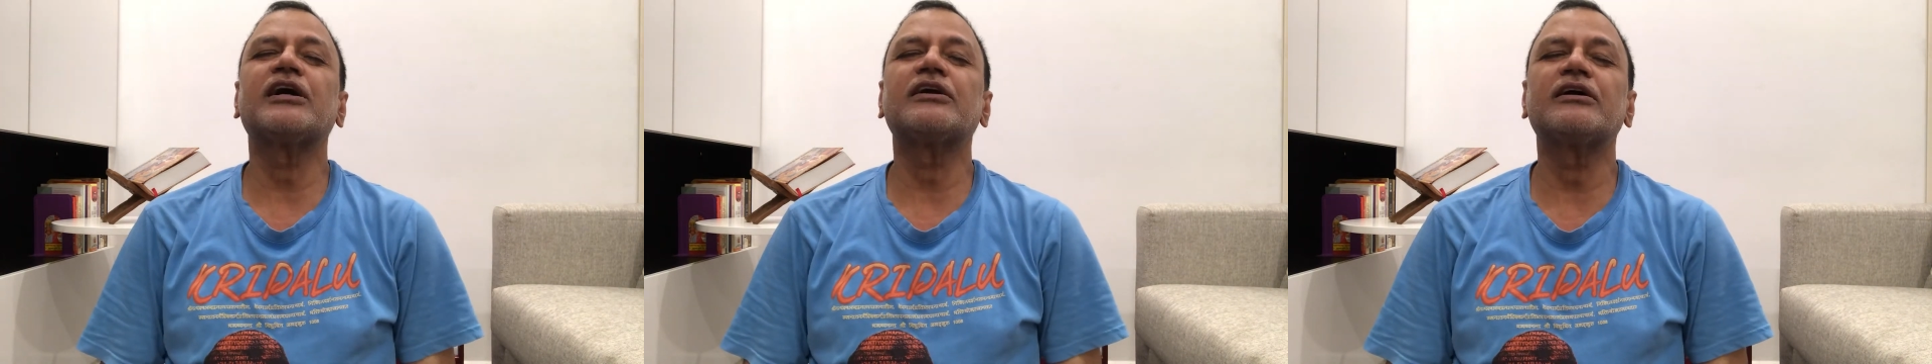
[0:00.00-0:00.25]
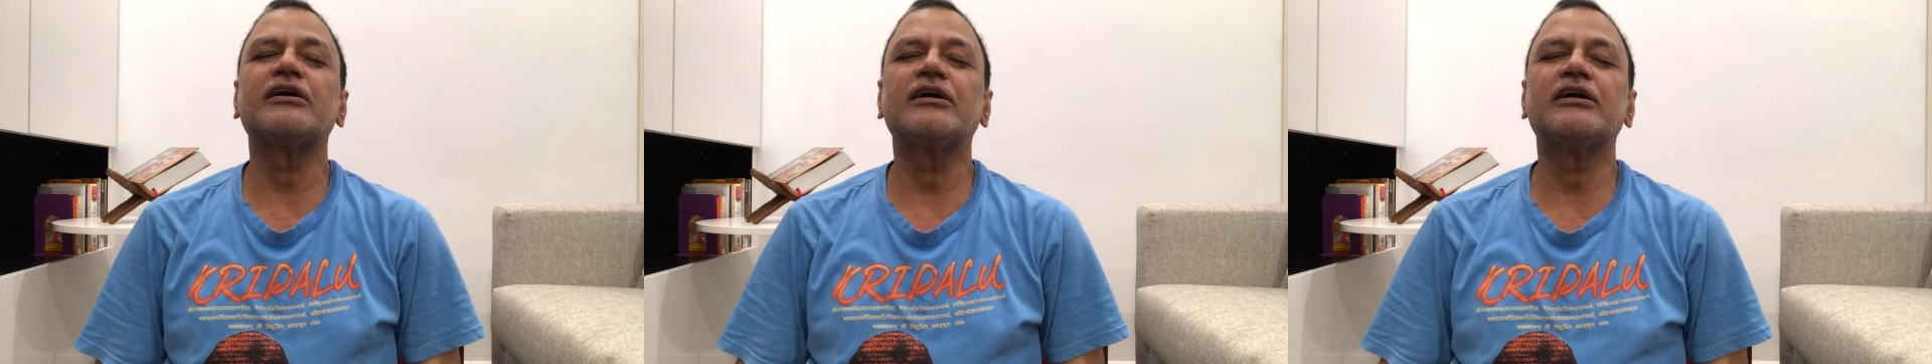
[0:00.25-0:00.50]

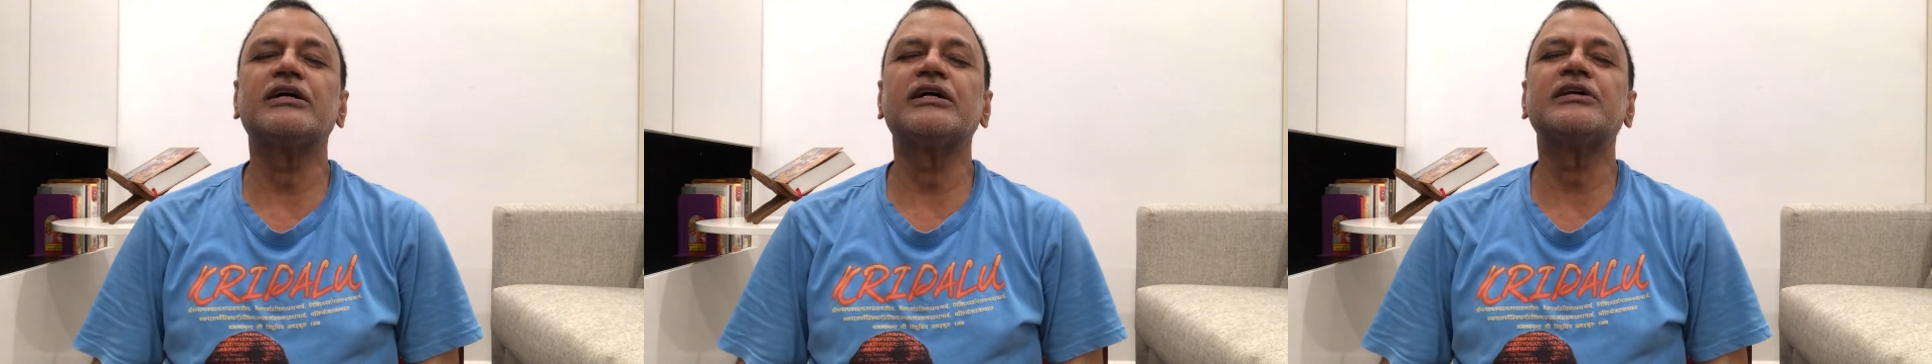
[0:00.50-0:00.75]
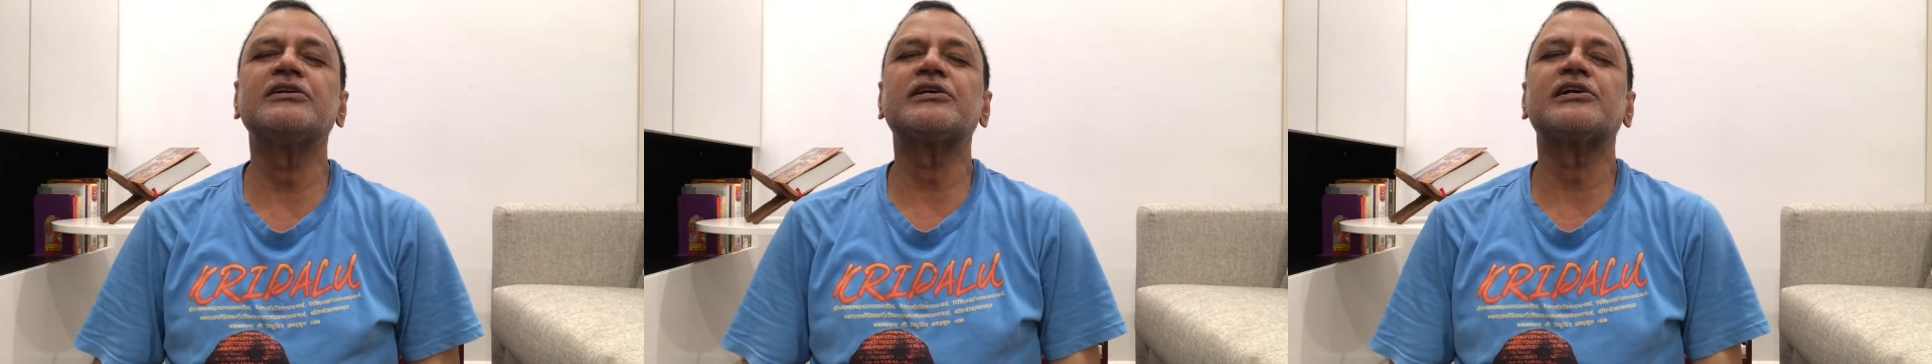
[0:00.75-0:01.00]
are
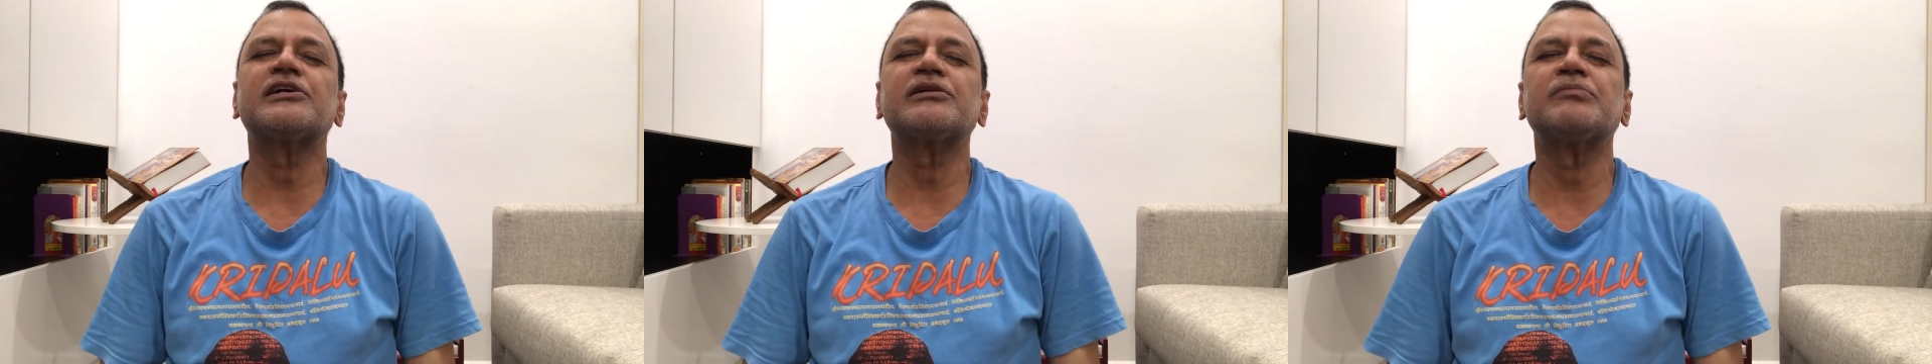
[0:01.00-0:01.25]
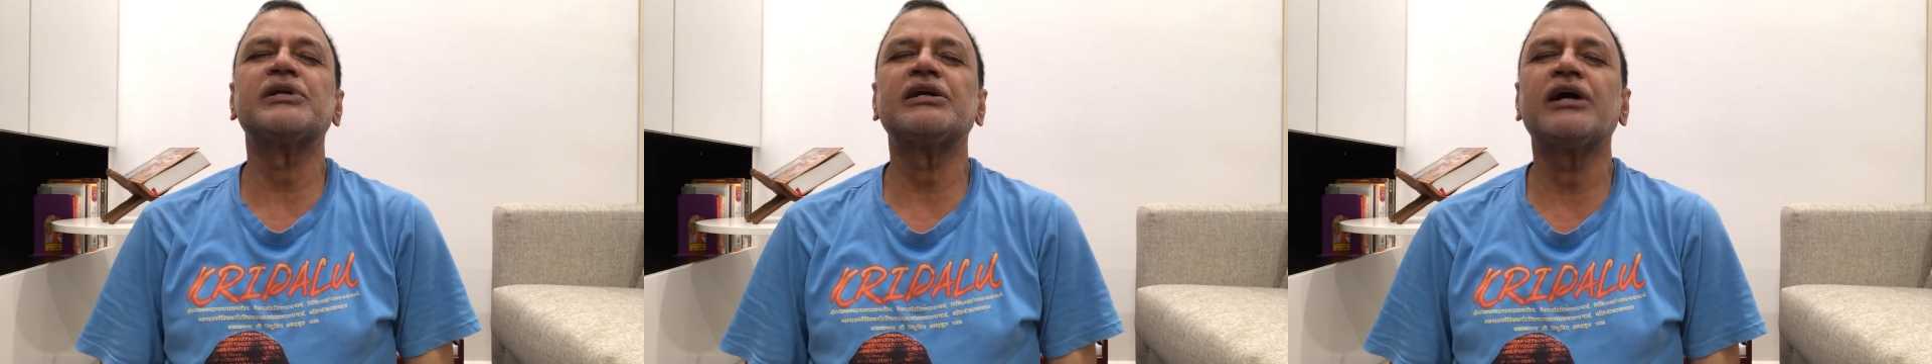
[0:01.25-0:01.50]

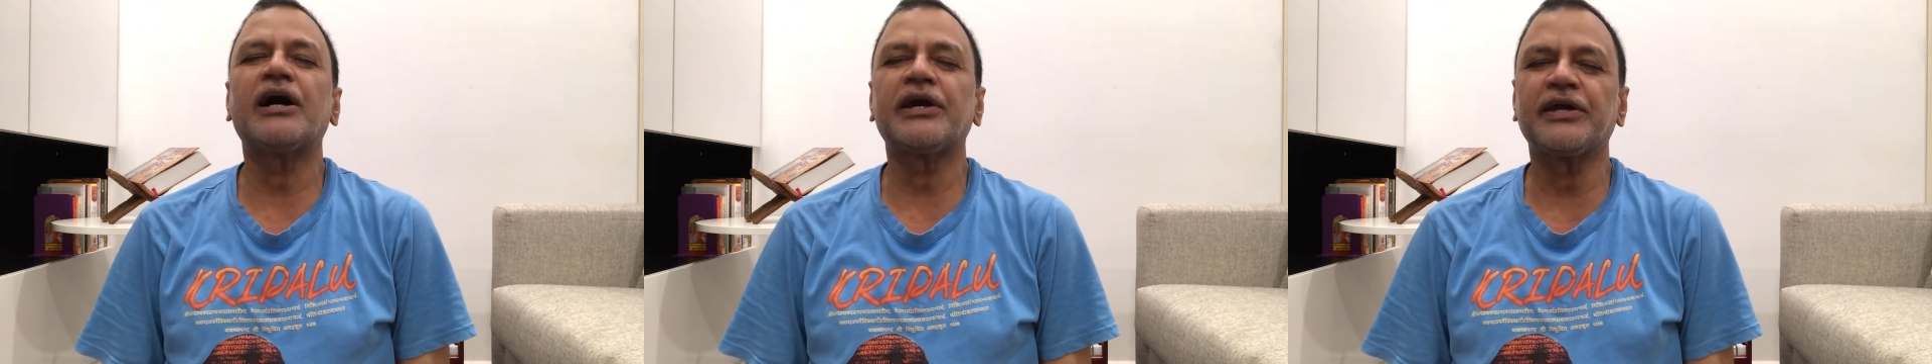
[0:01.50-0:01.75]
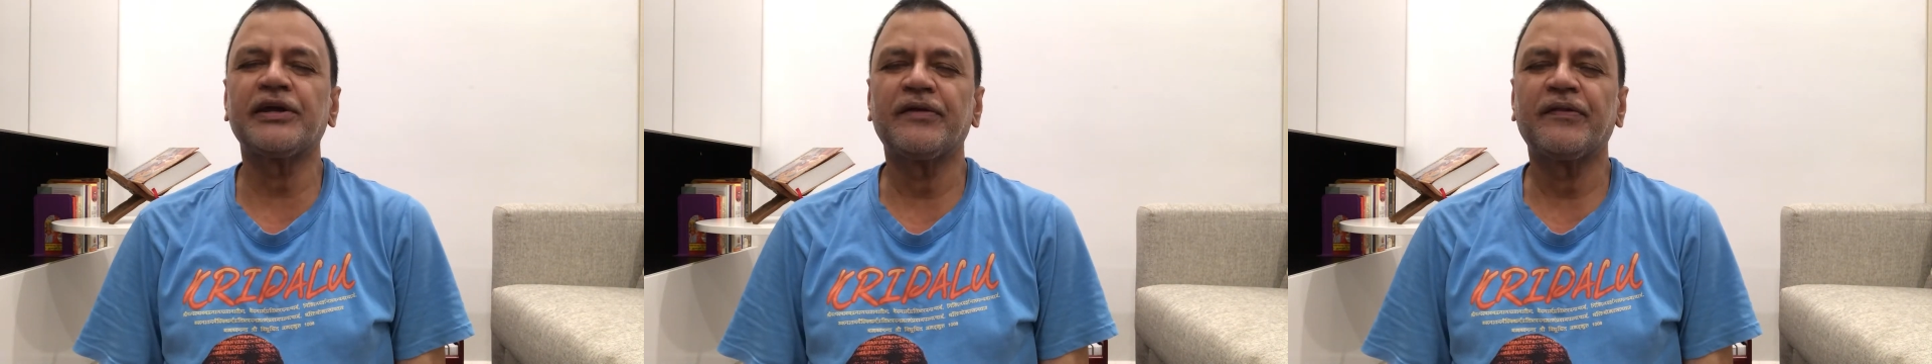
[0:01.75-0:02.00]
incredibly high.